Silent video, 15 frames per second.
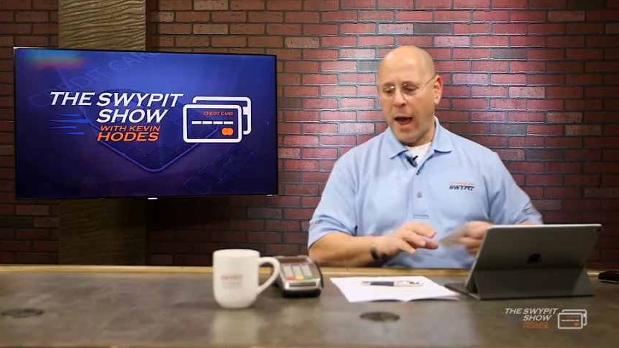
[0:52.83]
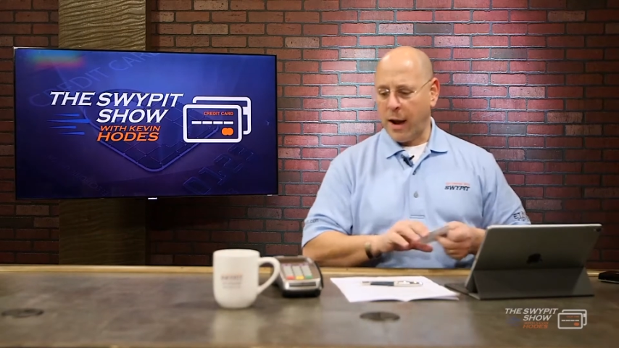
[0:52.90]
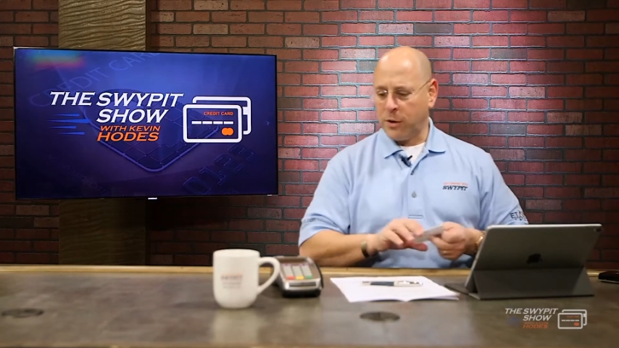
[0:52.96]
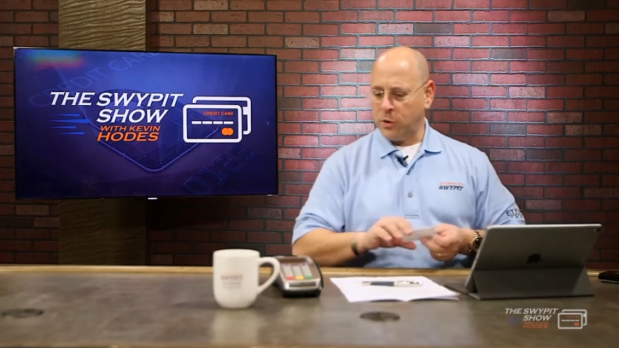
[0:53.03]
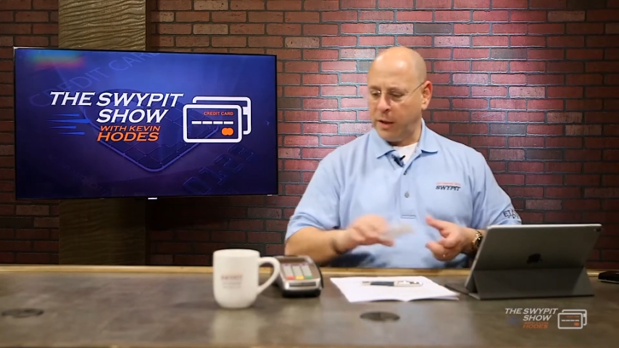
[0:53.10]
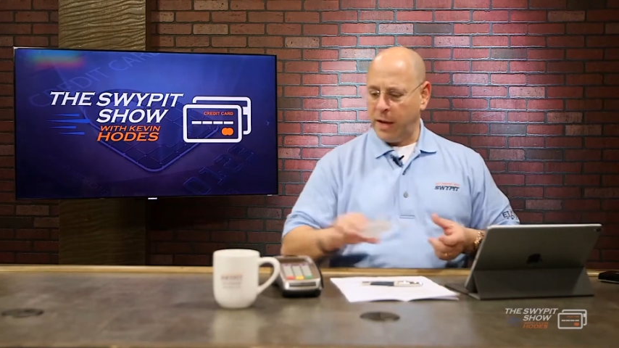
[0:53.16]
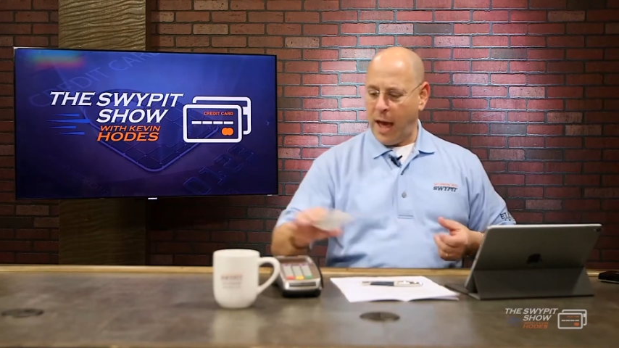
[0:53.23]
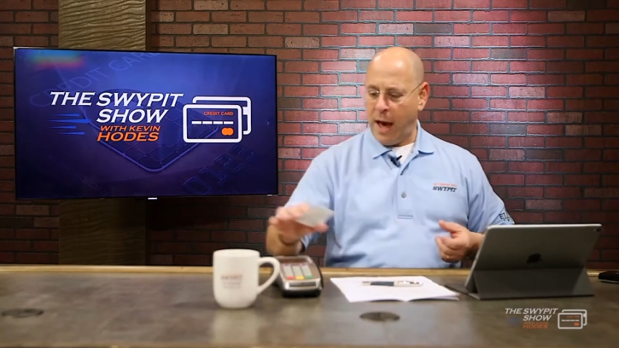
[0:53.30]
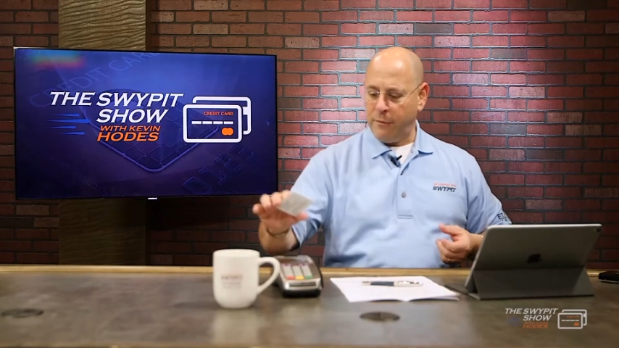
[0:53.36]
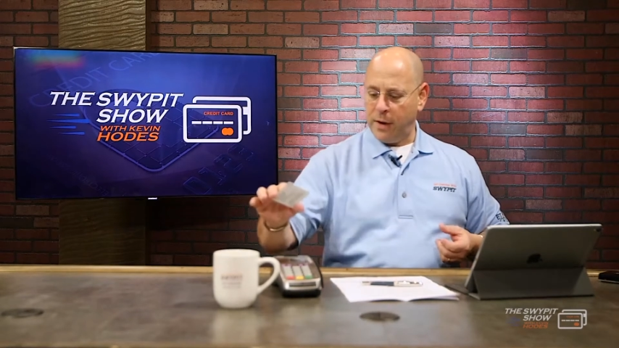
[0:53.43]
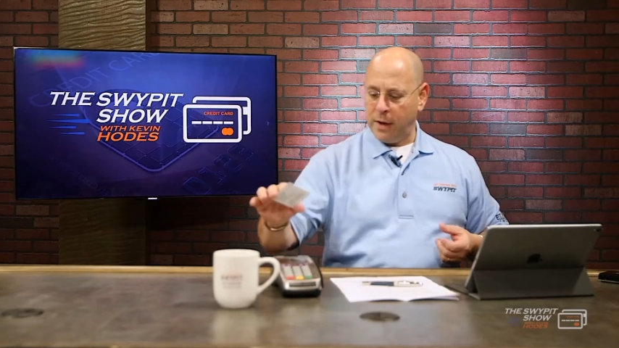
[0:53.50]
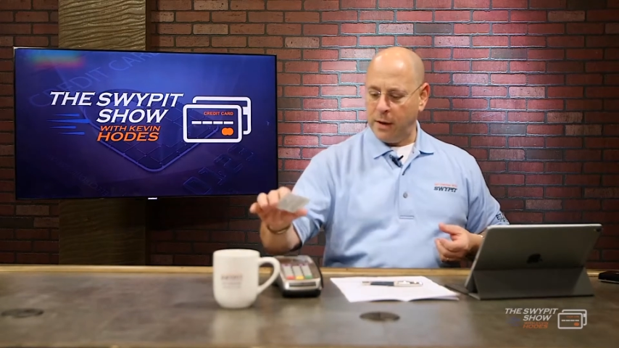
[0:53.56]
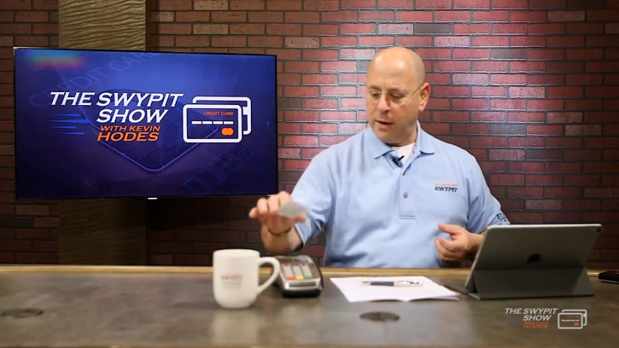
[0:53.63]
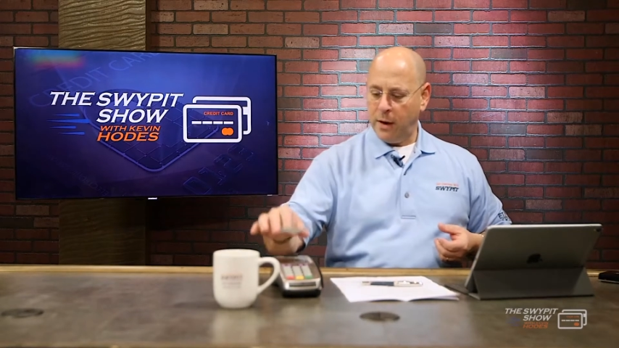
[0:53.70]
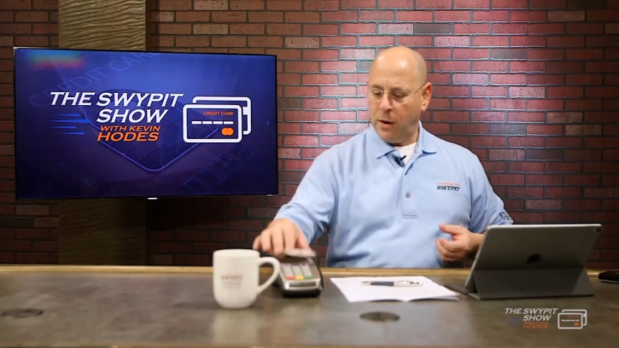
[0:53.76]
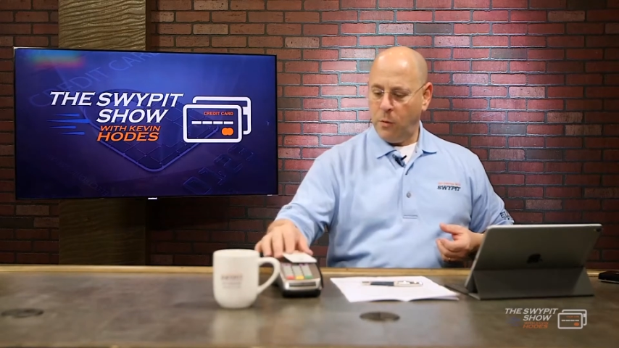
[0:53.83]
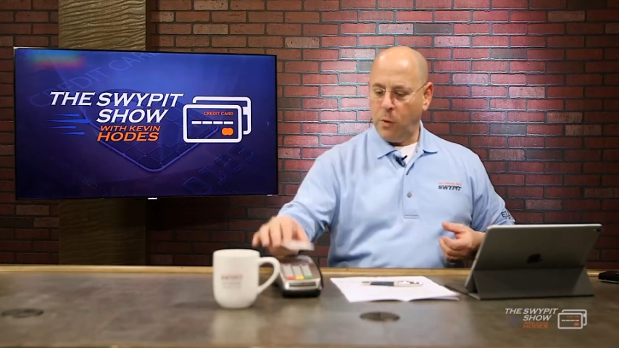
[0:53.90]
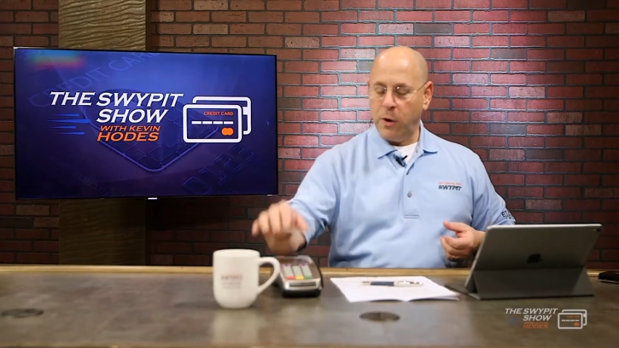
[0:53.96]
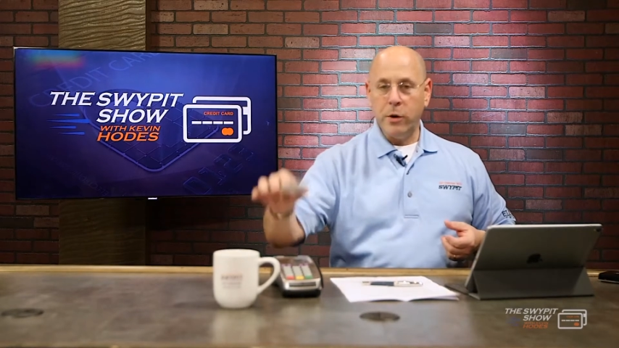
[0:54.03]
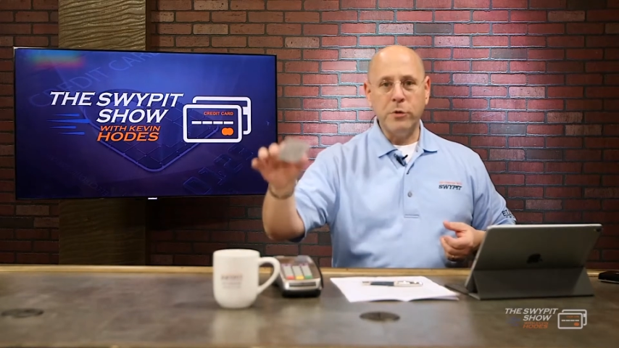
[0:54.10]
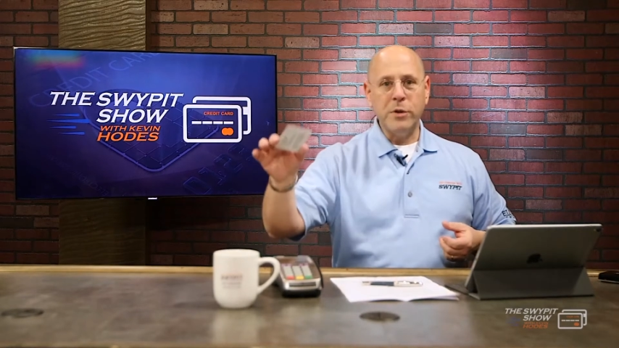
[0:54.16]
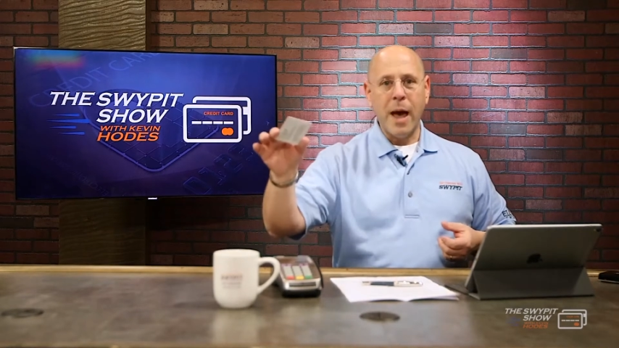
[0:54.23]
actually where
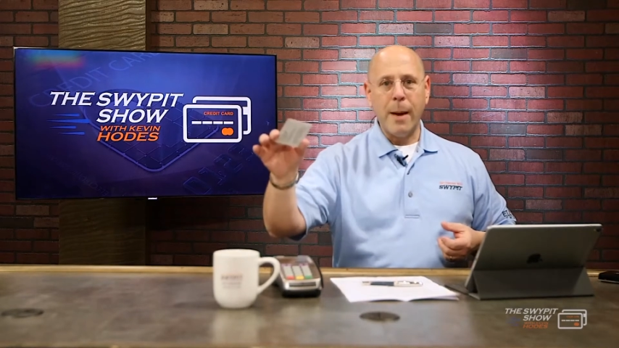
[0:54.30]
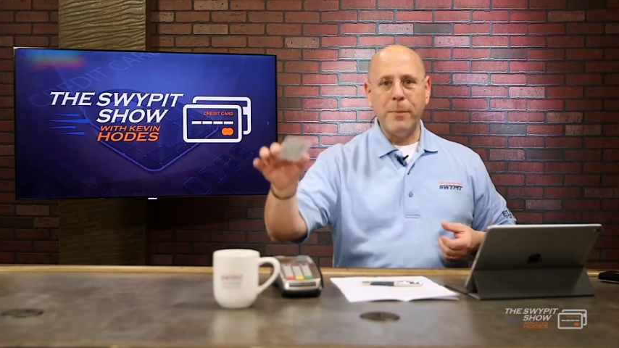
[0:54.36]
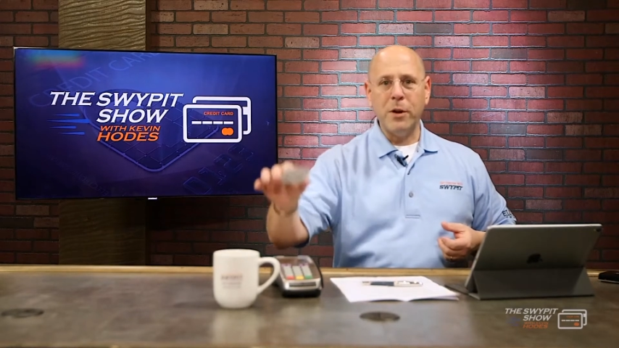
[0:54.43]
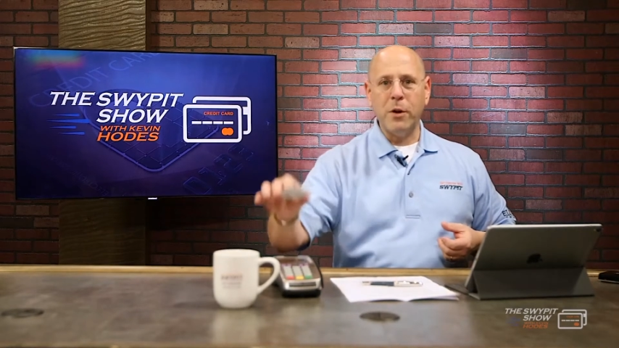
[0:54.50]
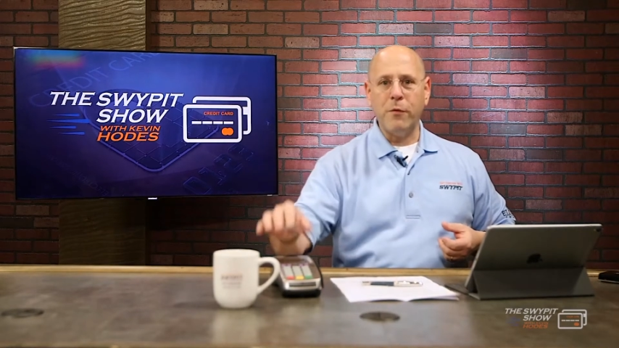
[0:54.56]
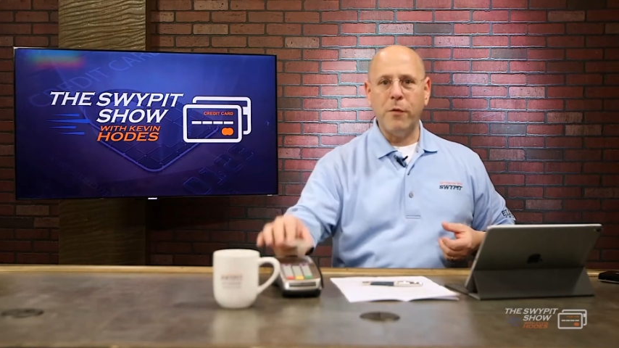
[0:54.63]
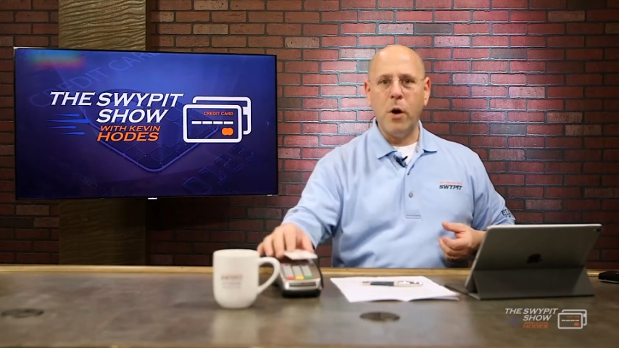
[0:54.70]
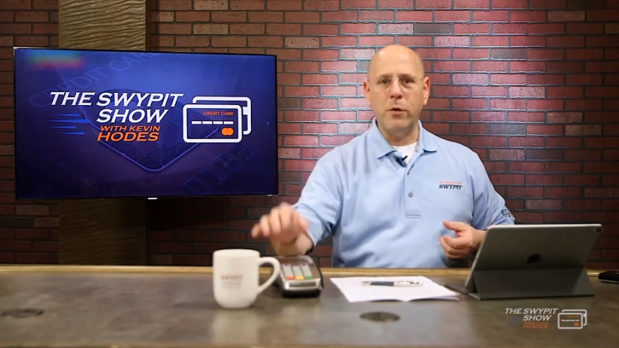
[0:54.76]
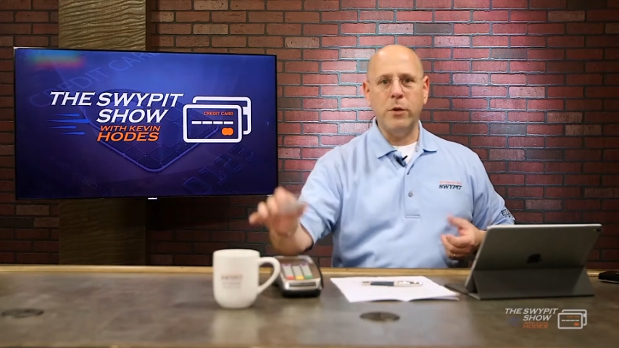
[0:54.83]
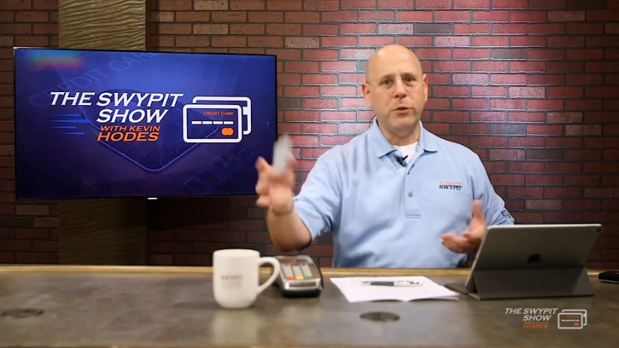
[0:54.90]
you're tapping your phone.